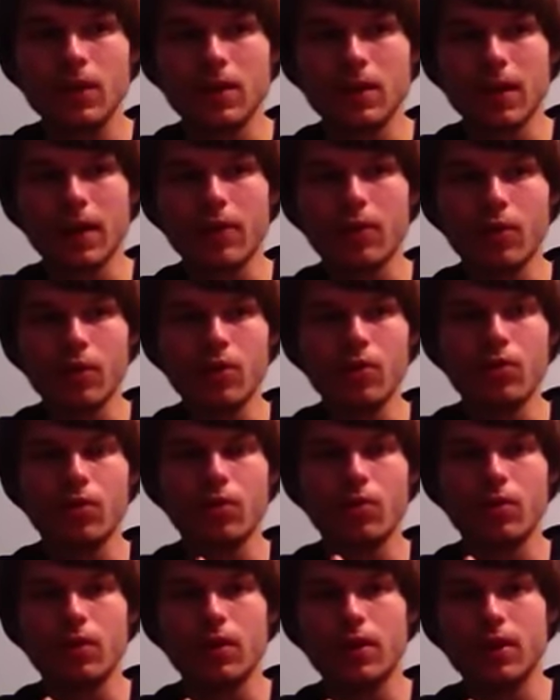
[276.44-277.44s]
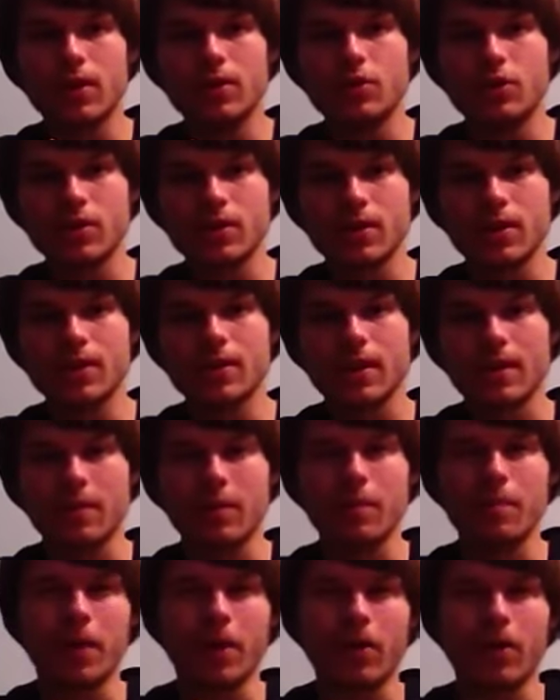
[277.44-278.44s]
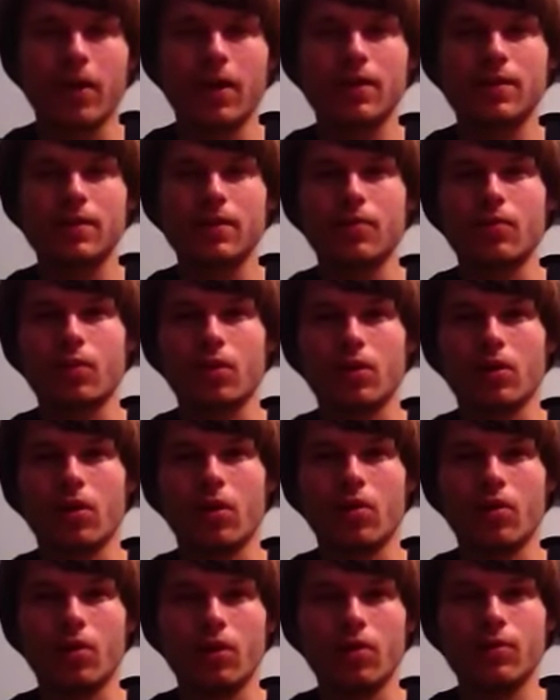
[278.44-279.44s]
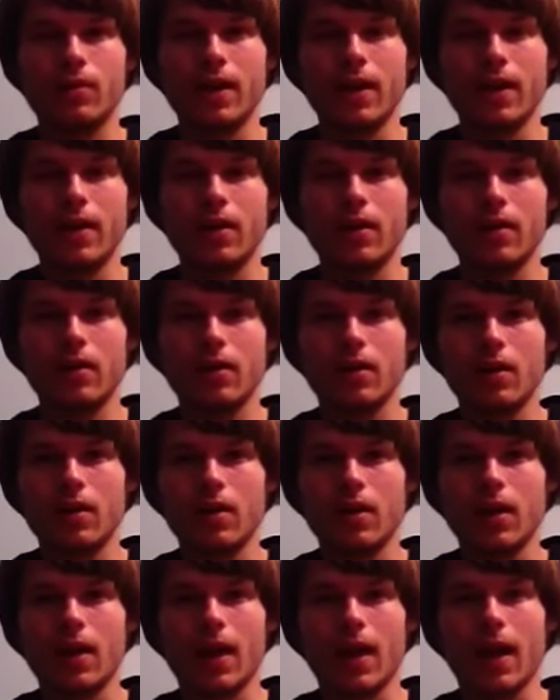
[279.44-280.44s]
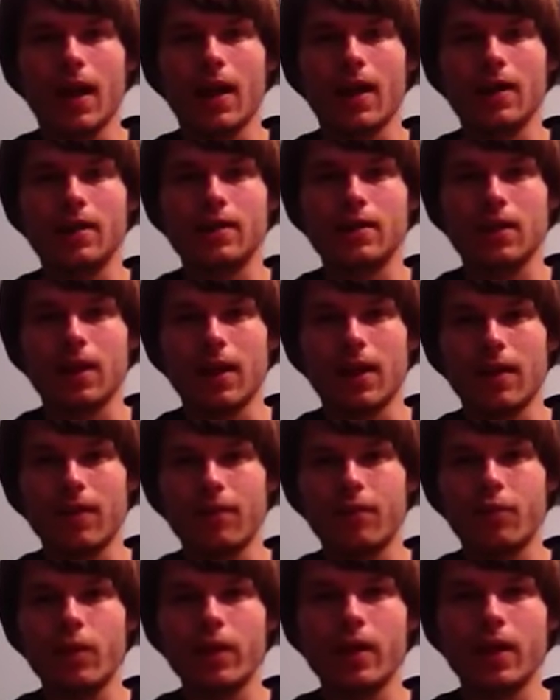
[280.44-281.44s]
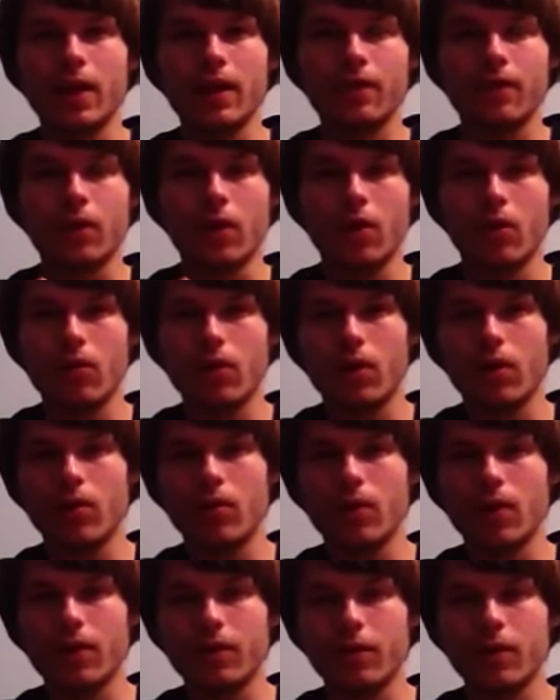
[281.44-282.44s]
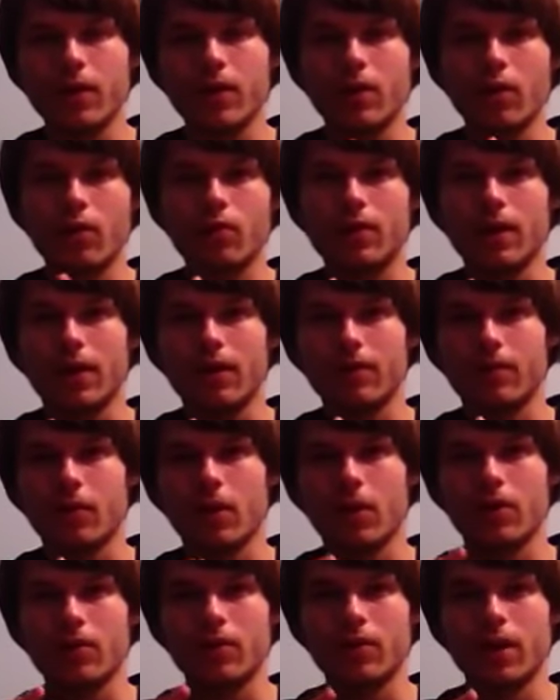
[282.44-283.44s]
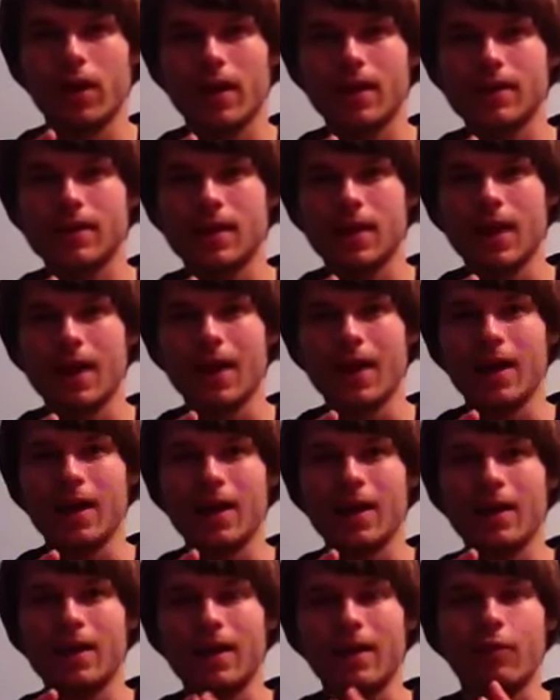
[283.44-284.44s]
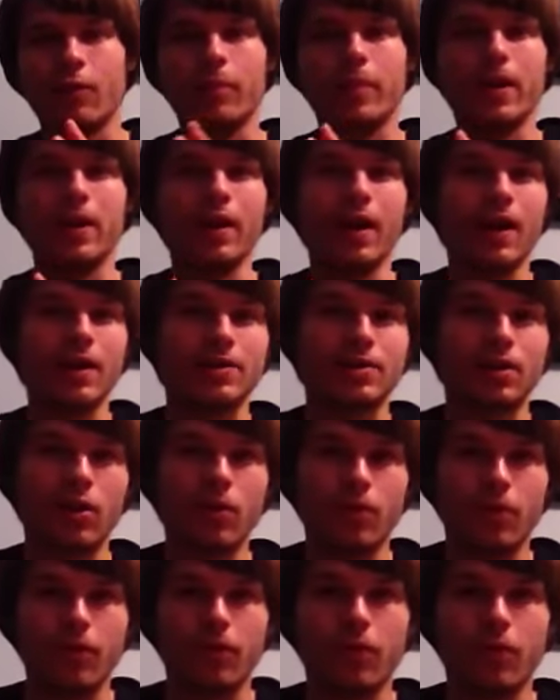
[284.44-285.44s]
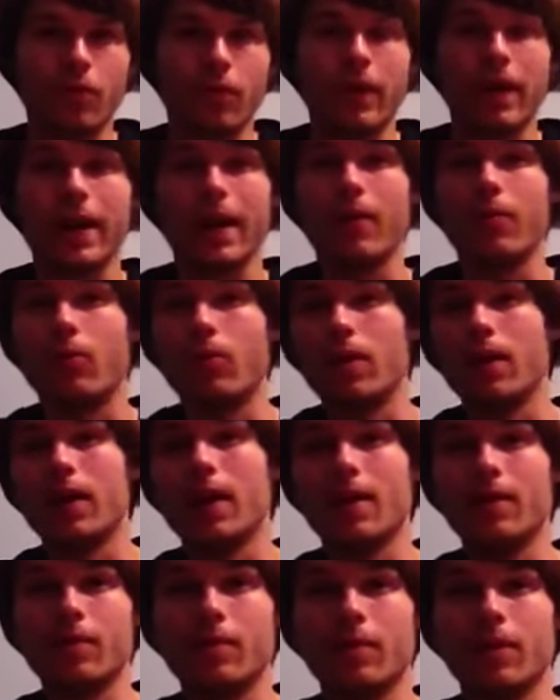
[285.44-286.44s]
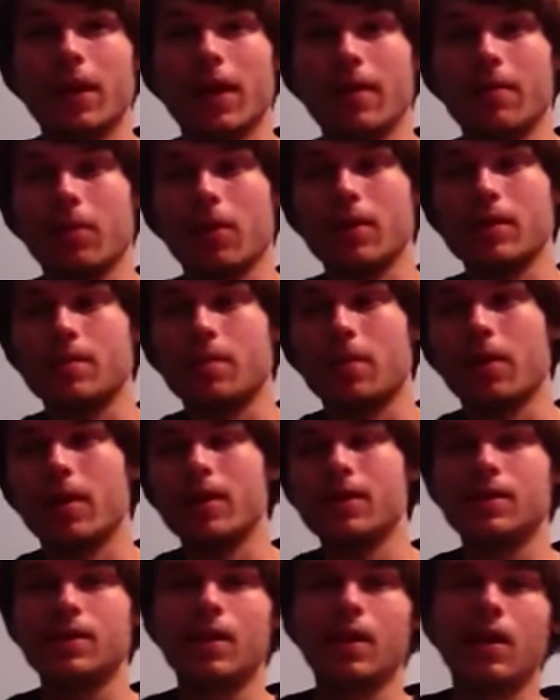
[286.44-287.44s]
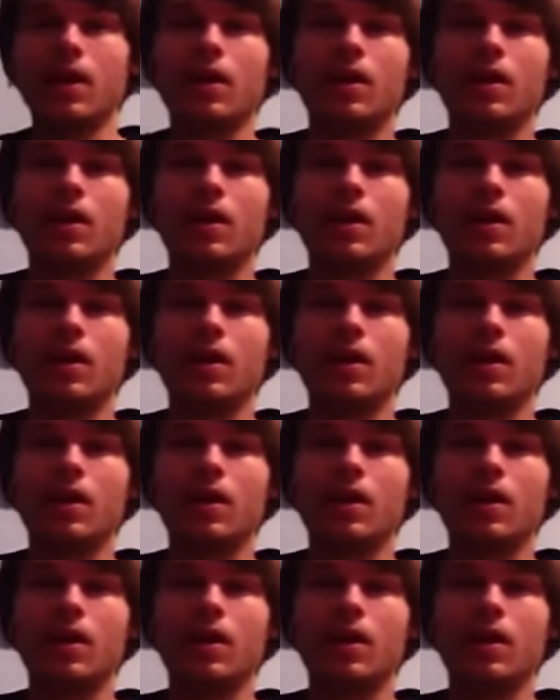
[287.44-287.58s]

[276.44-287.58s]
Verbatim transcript: like when you, it's just because I'm comparing it to what Cotto did, and like if we if Cotto if we knew Delvin Rodriguez never been knocked out before, then I would have given him an A plus. But his